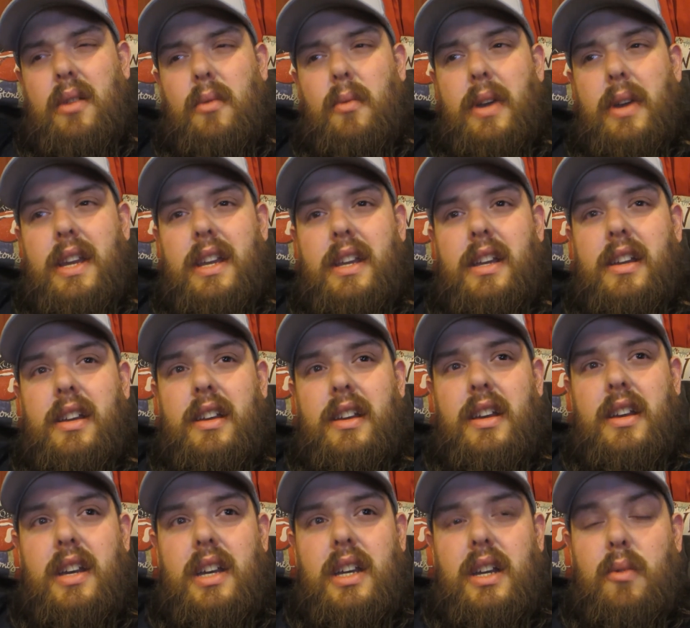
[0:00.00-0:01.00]
a
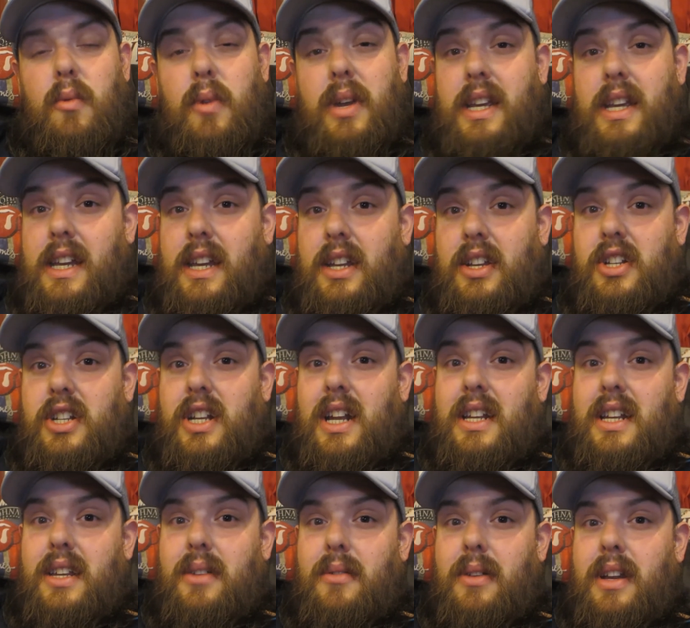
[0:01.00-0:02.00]
week in
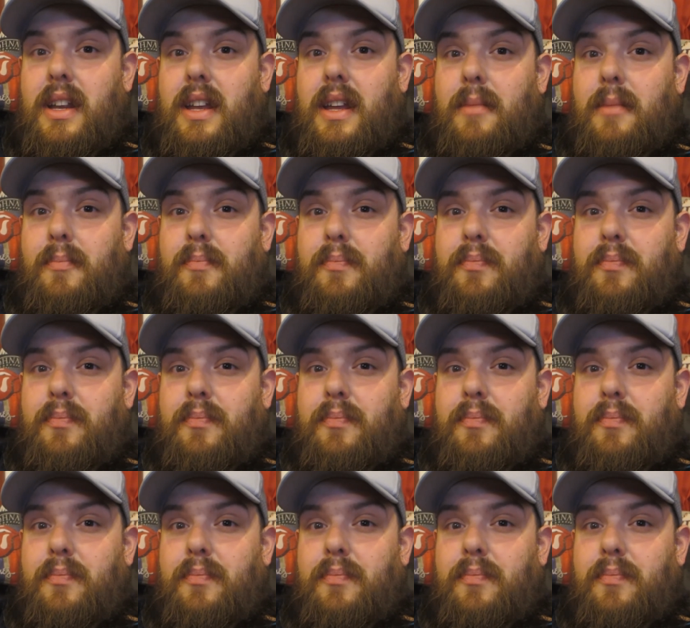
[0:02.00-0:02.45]
January,